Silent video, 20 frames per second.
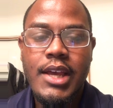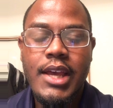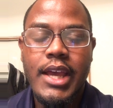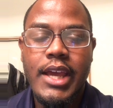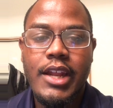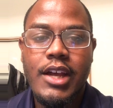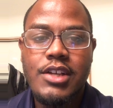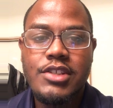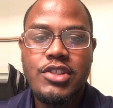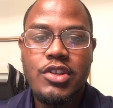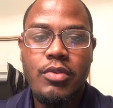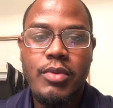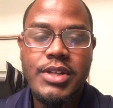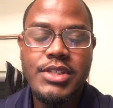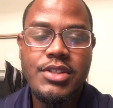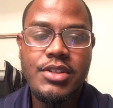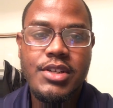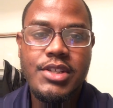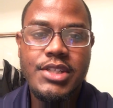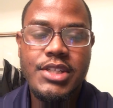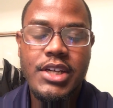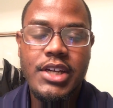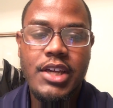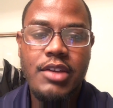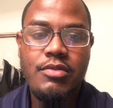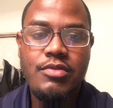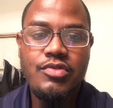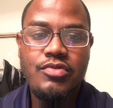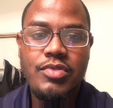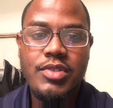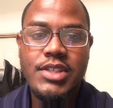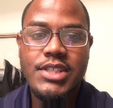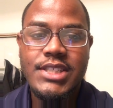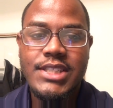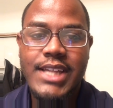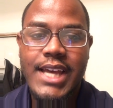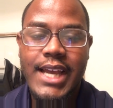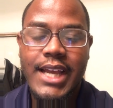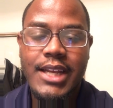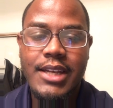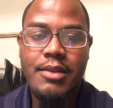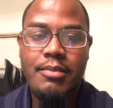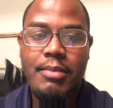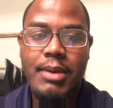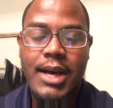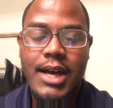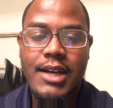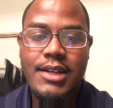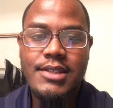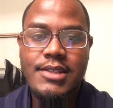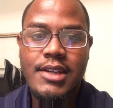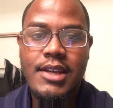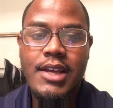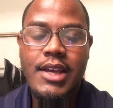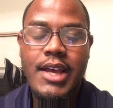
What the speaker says: And also, Western Kentucky was really stacking the box